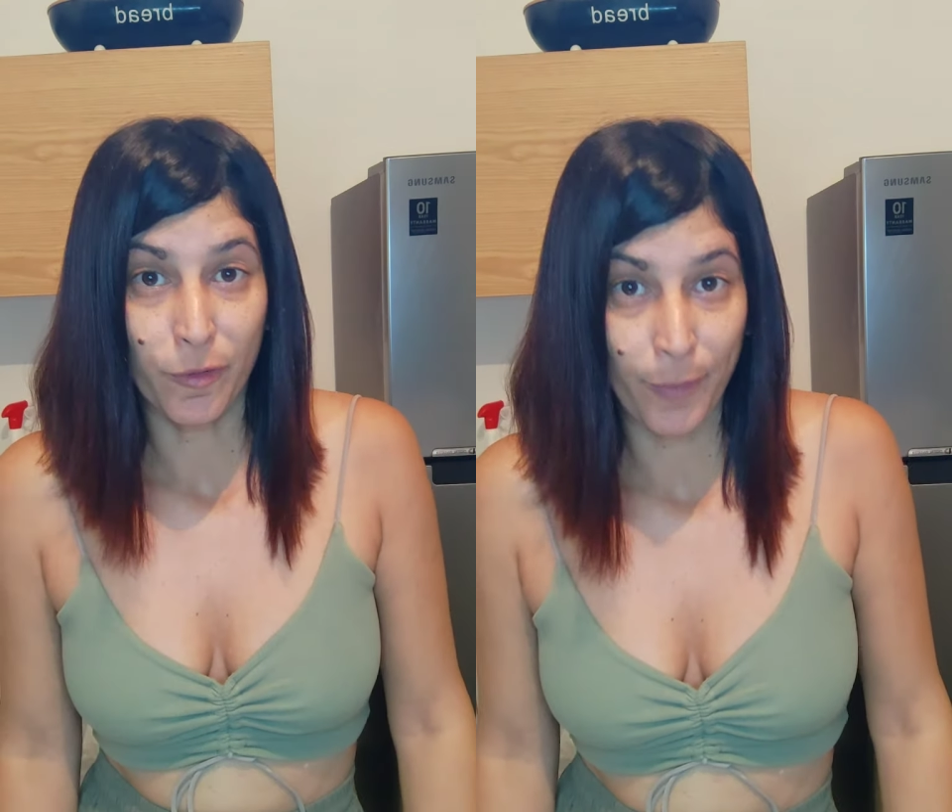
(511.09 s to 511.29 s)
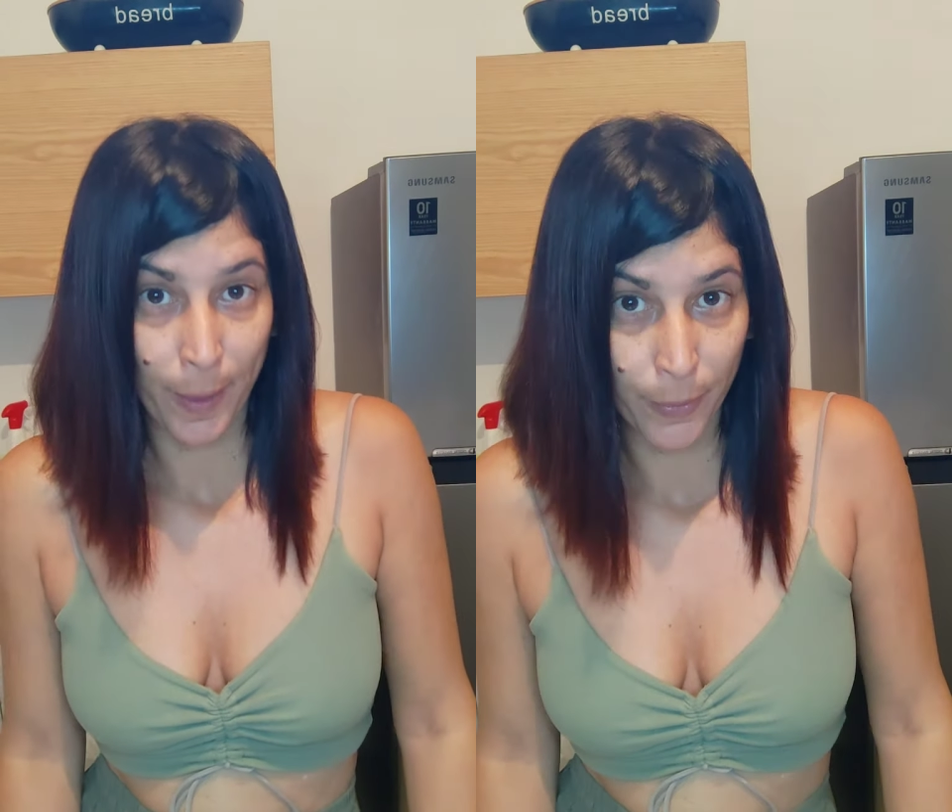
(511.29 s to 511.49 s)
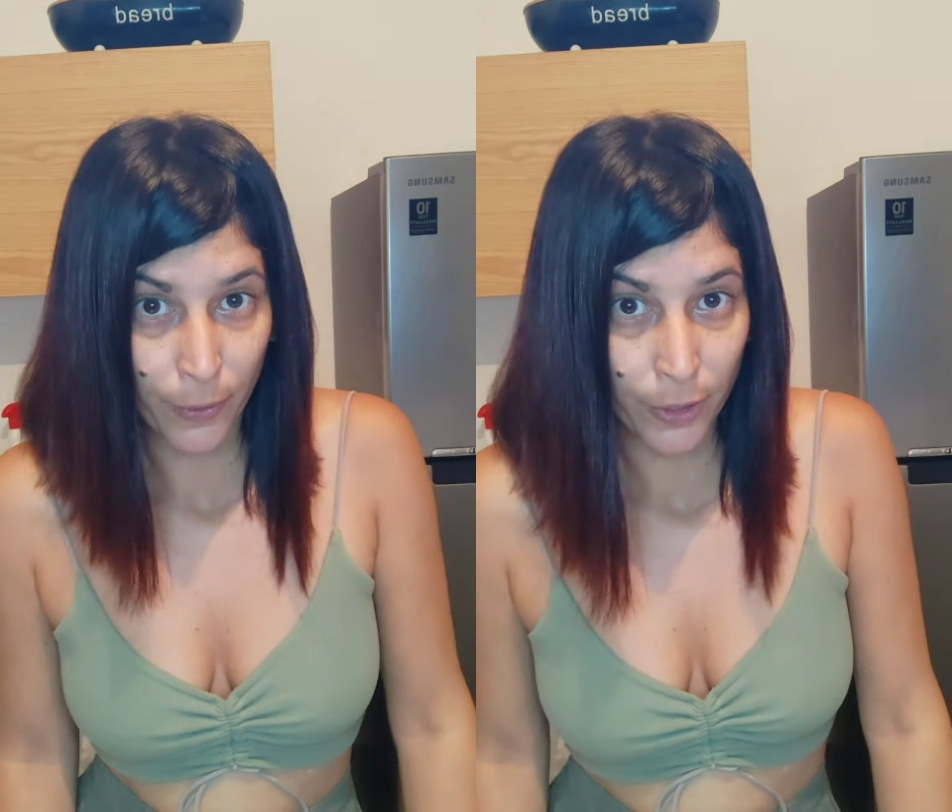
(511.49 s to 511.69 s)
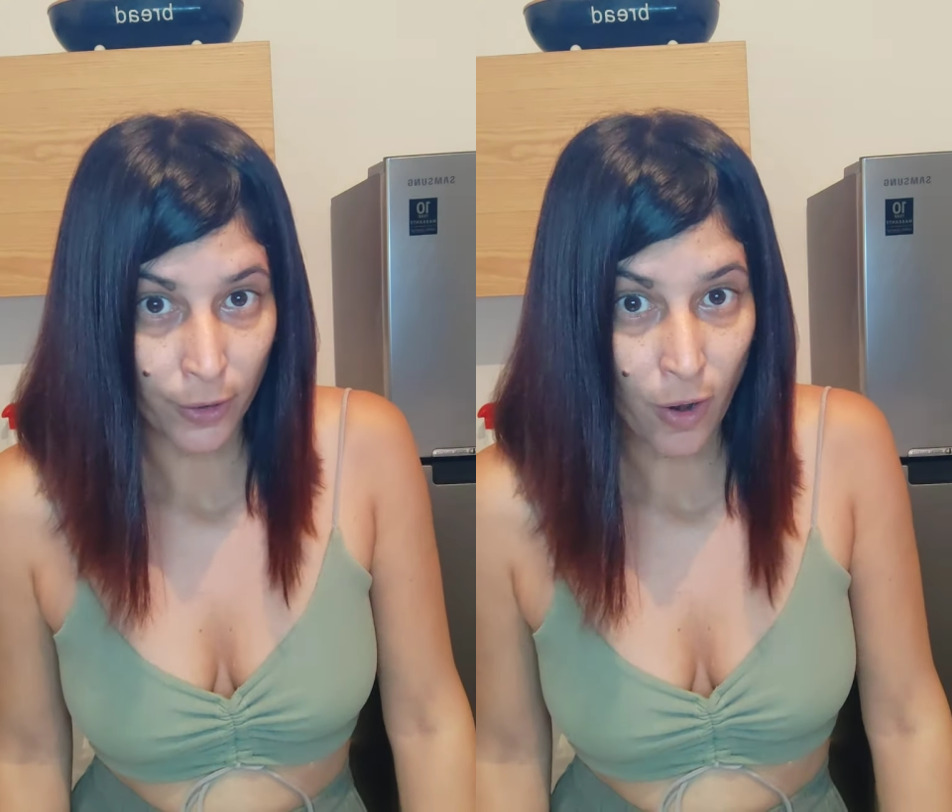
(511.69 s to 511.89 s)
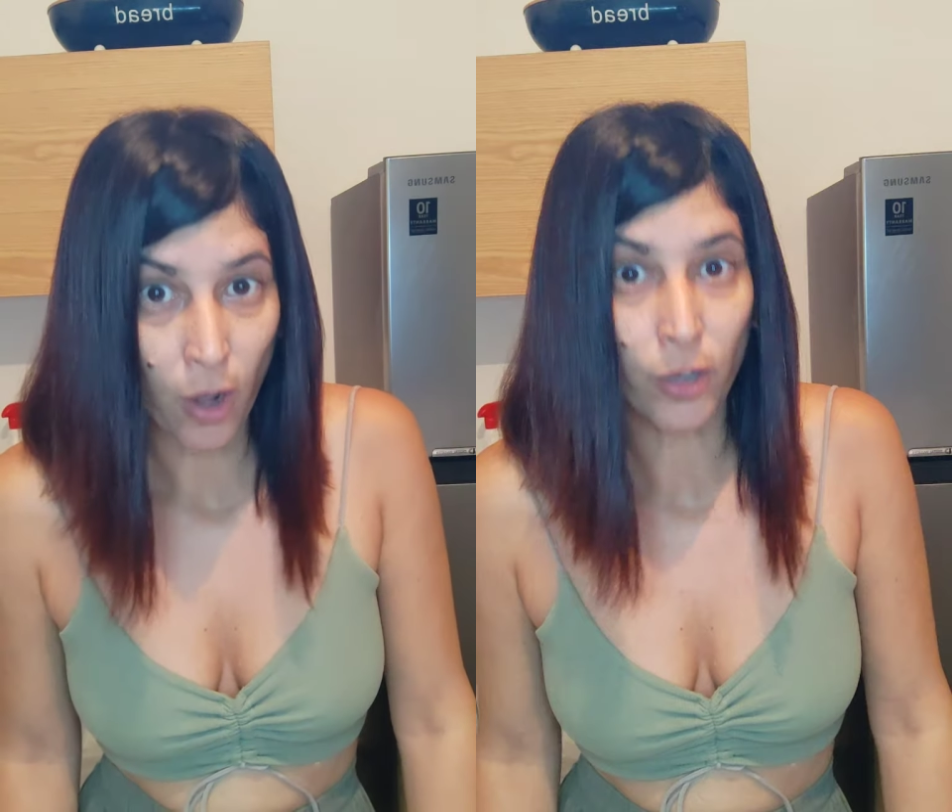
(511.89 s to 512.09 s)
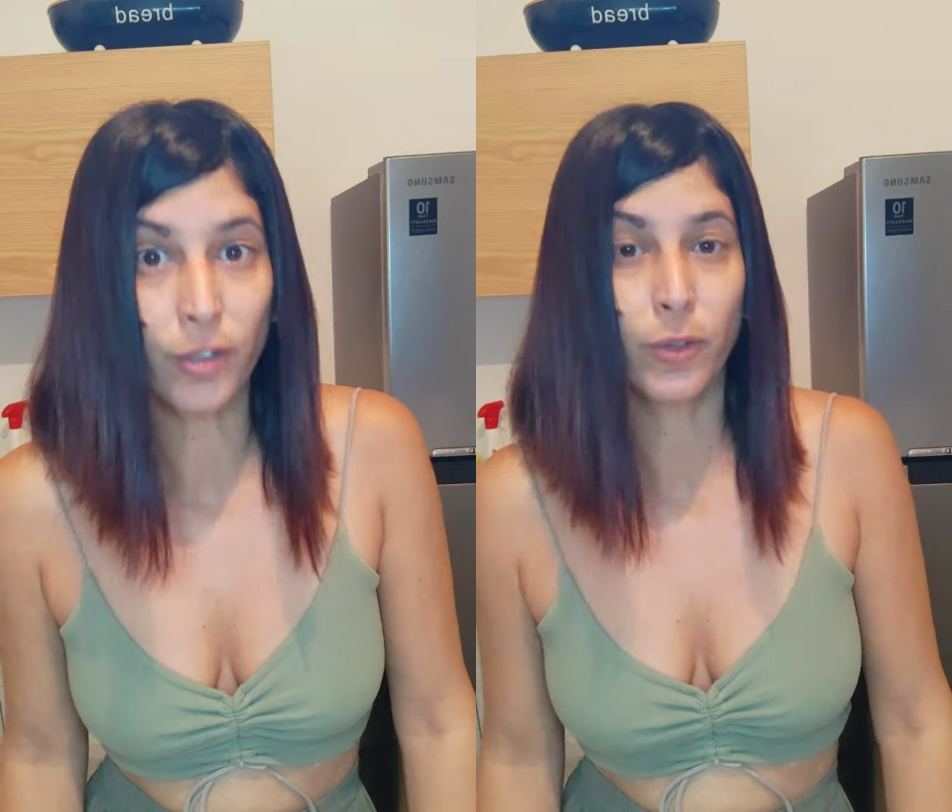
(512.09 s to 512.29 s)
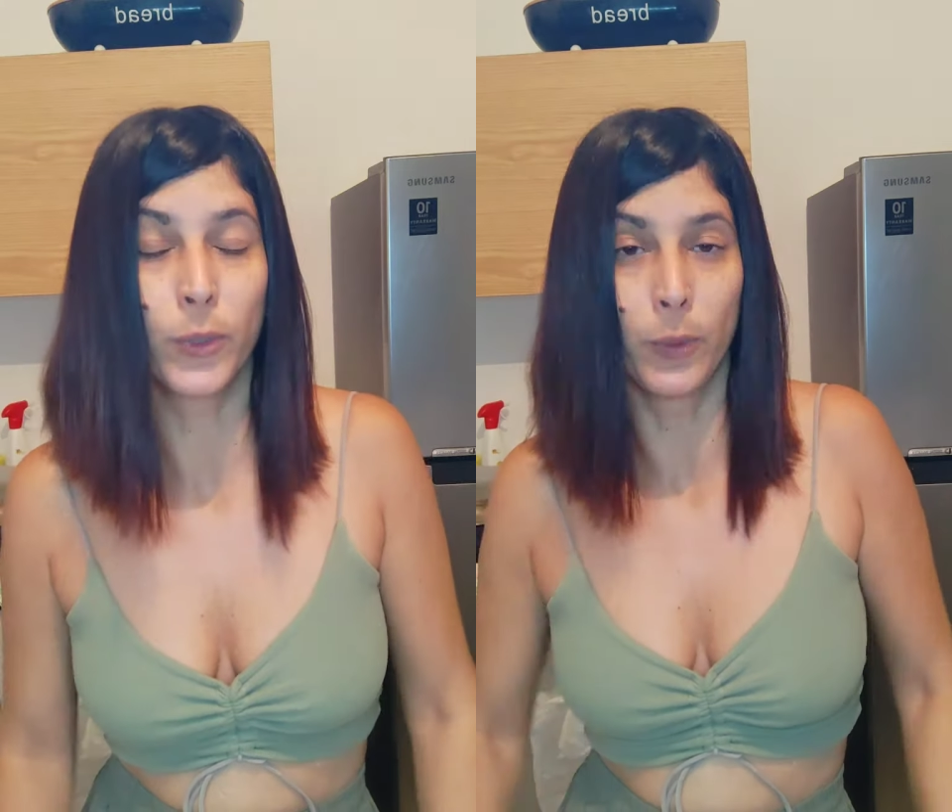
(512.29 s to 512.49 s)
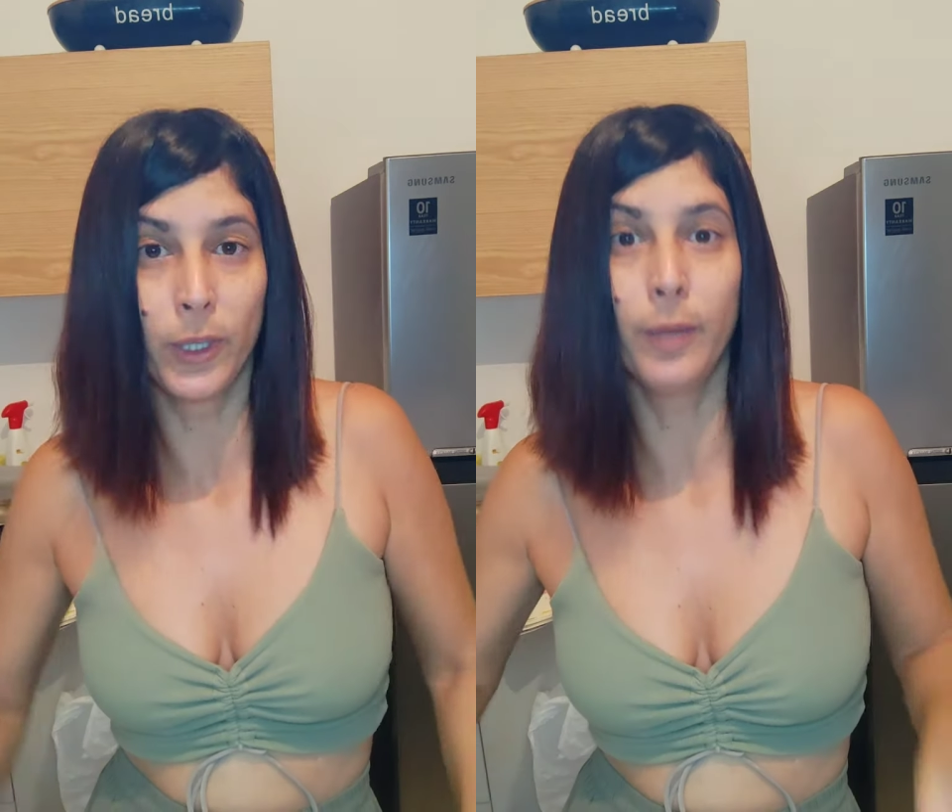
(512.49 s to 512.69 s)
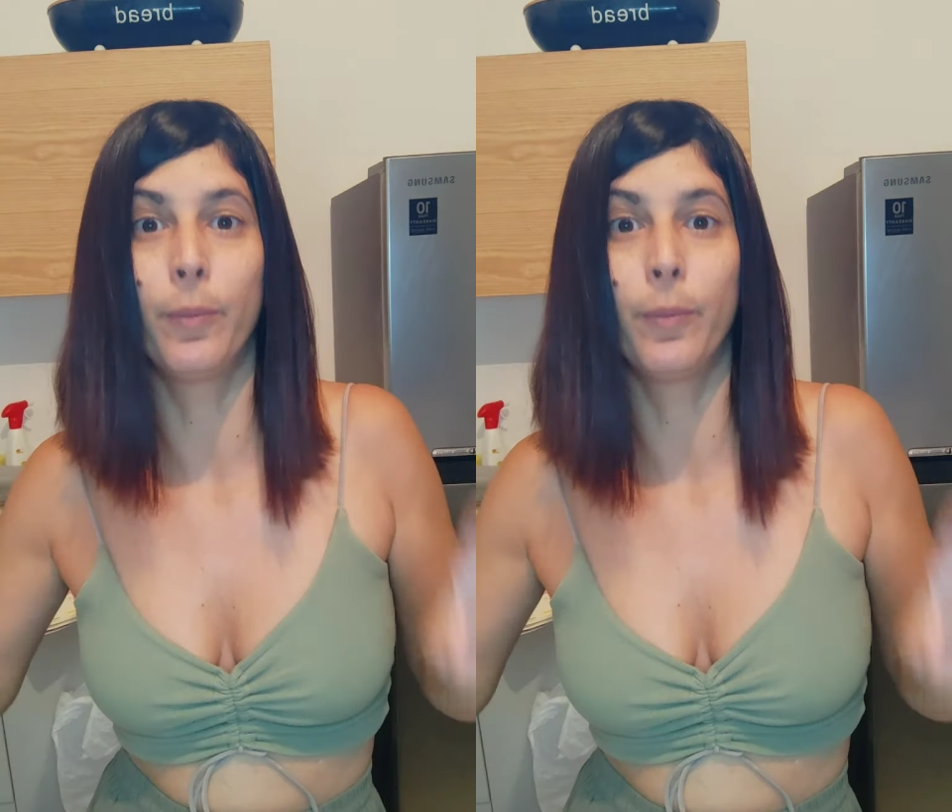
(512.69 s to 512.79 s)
of paper, your colors will